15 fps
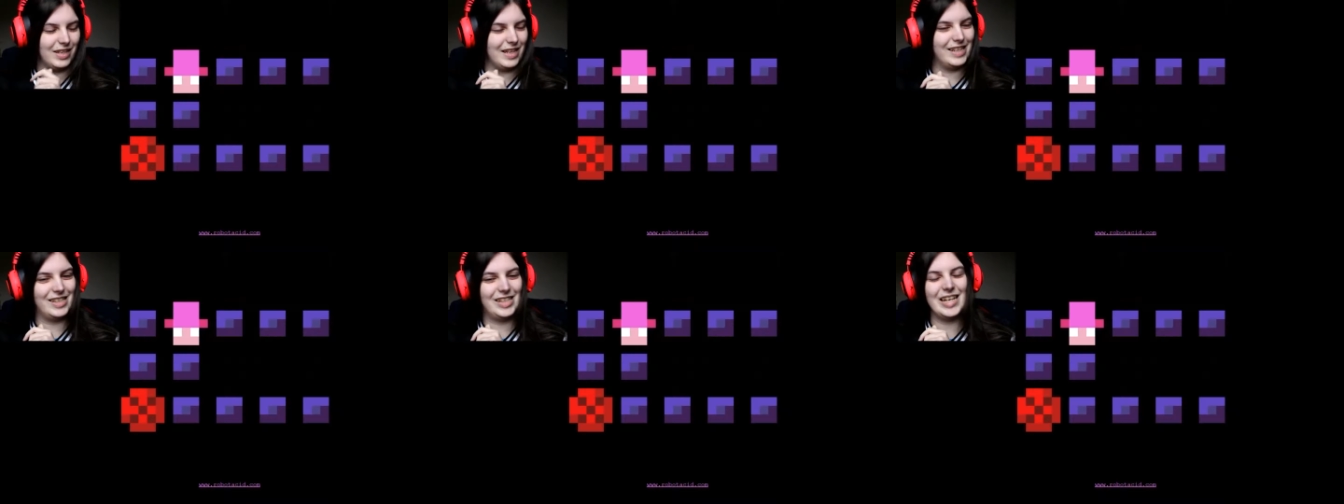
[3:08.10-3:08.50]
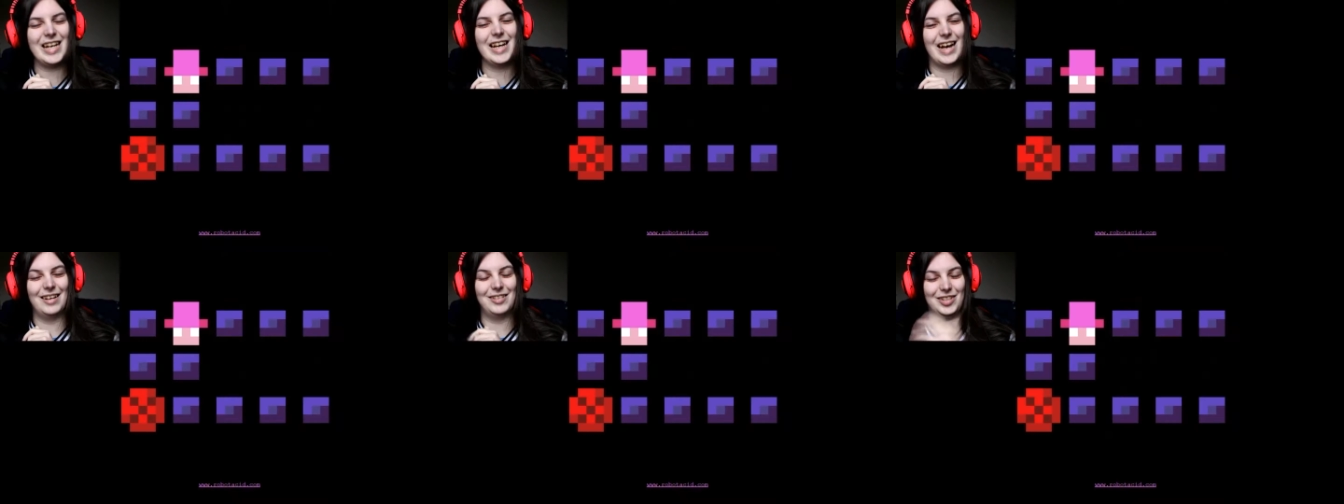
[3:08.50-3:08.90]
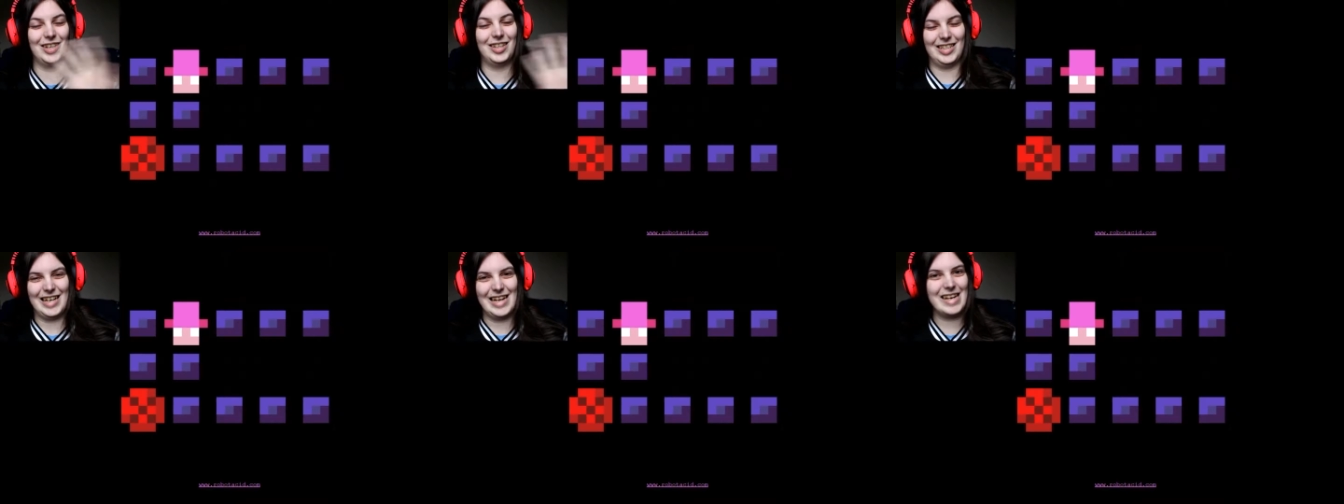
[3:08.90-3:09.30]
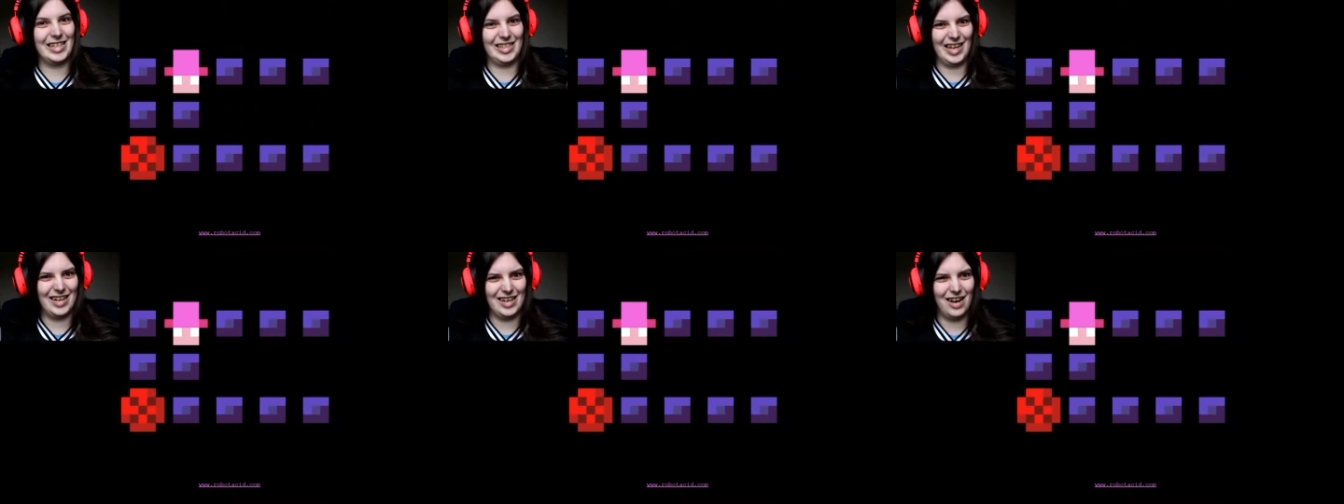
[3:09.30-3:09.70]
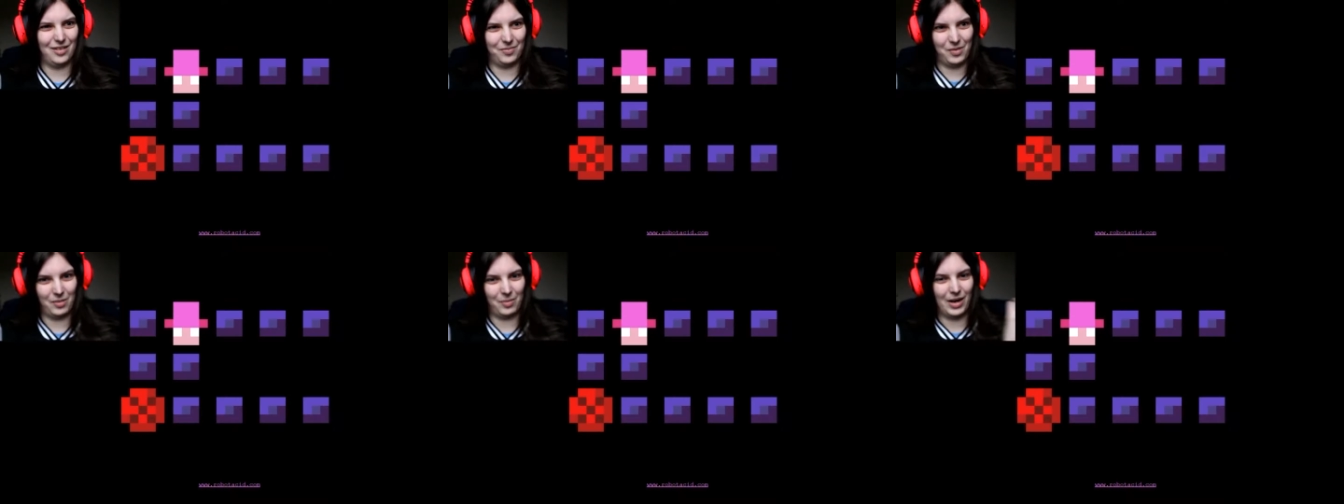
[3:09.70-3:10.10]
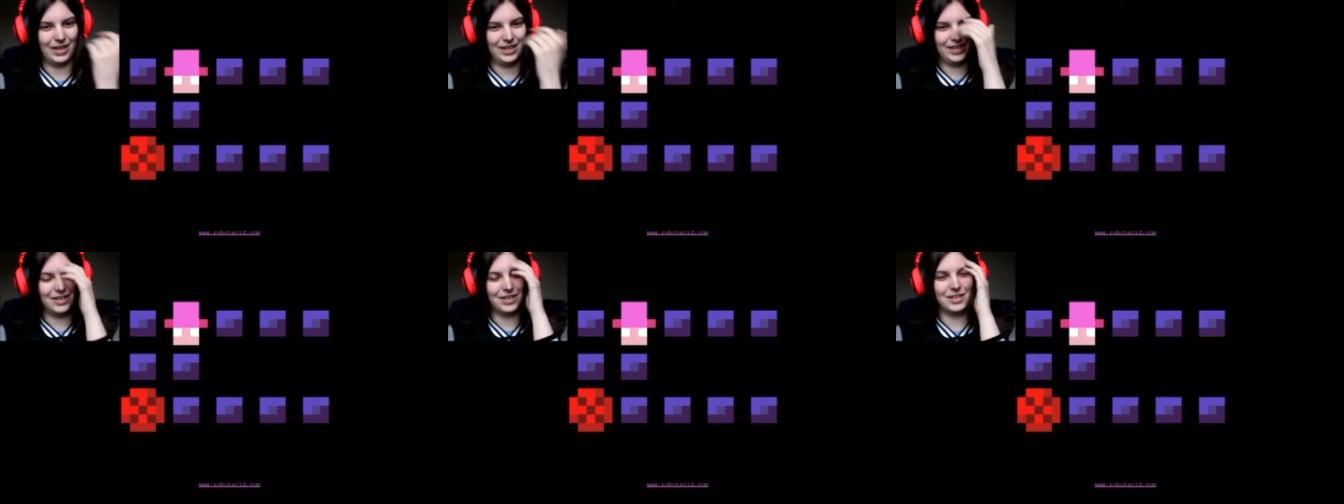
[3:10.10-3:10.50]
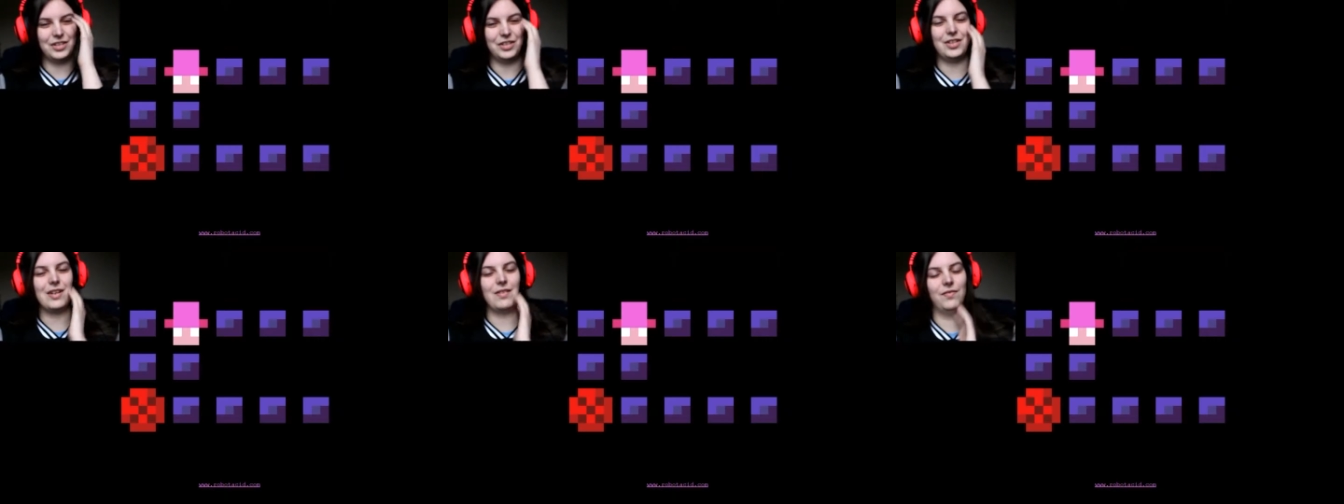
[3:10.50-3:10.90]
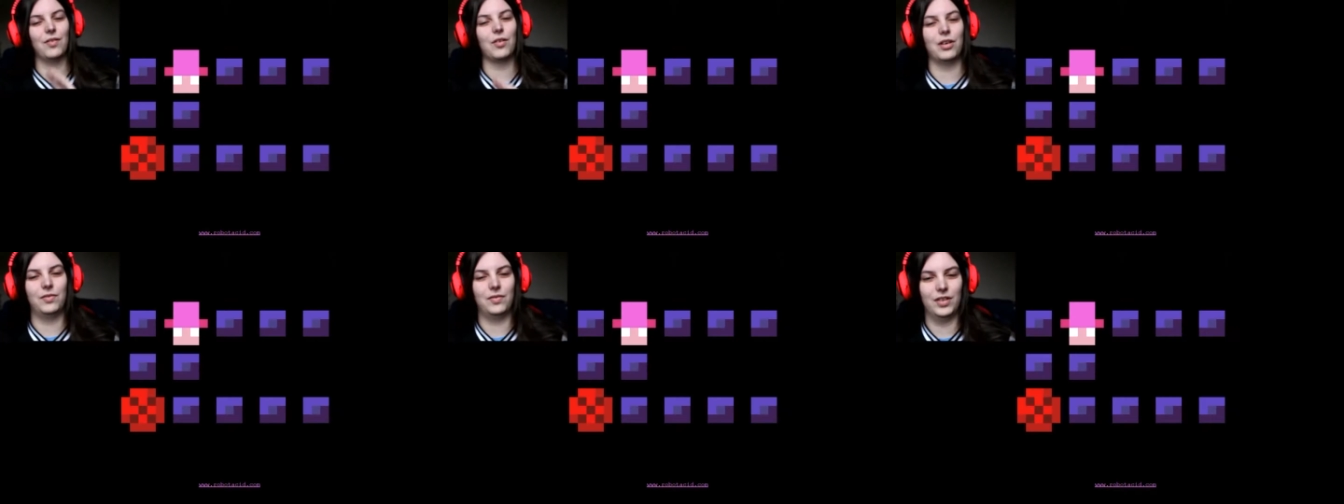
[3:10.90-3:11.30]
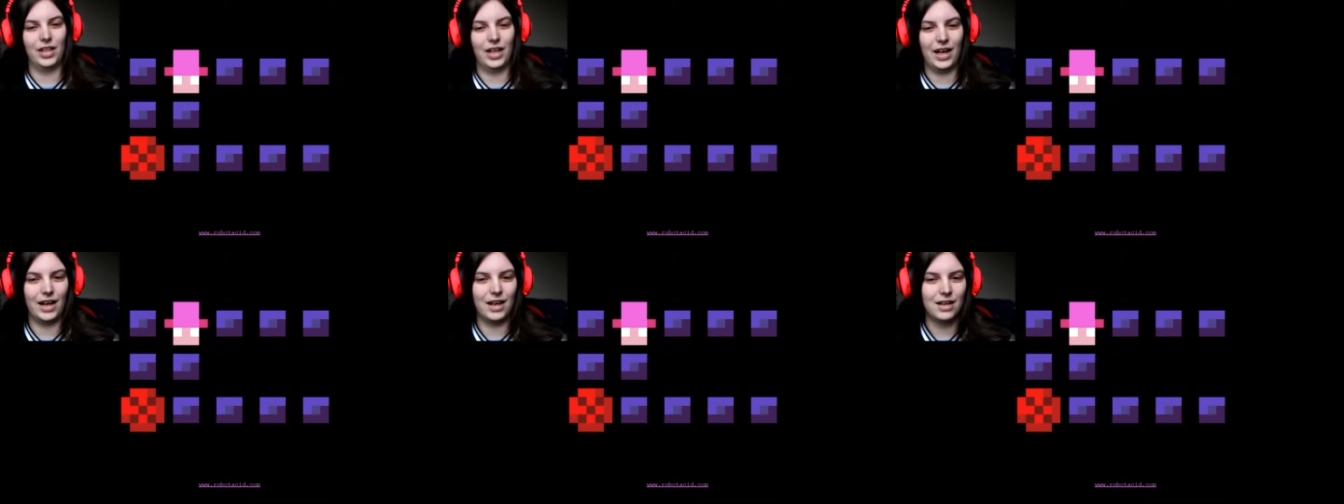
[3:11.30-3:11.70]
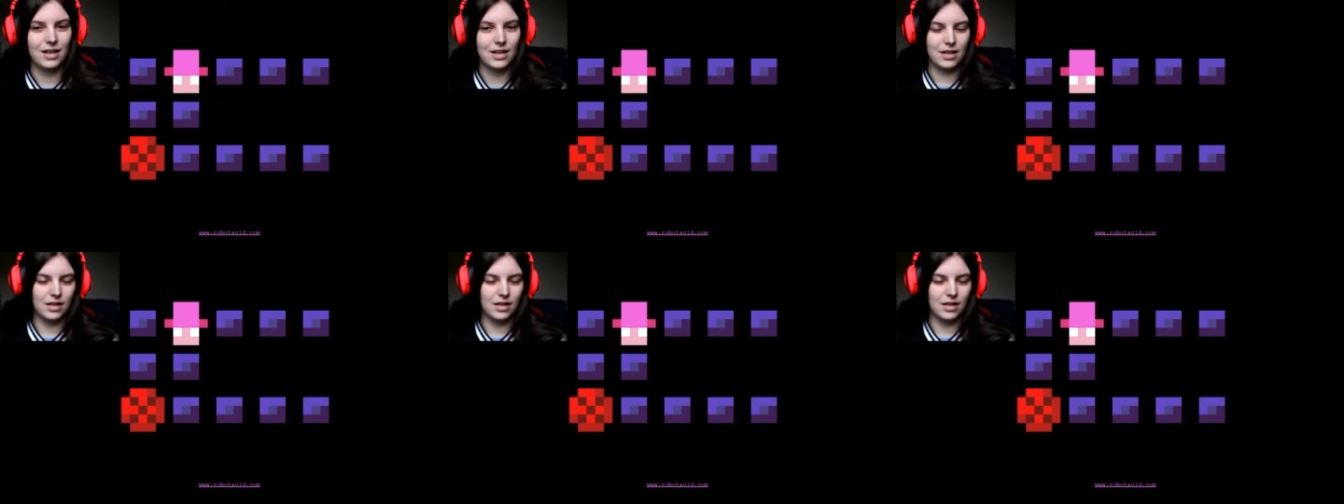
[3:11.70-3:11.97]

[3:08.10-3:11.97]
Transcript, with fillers: Easy. I was going to say easy enough, but apparently not because you need four for that.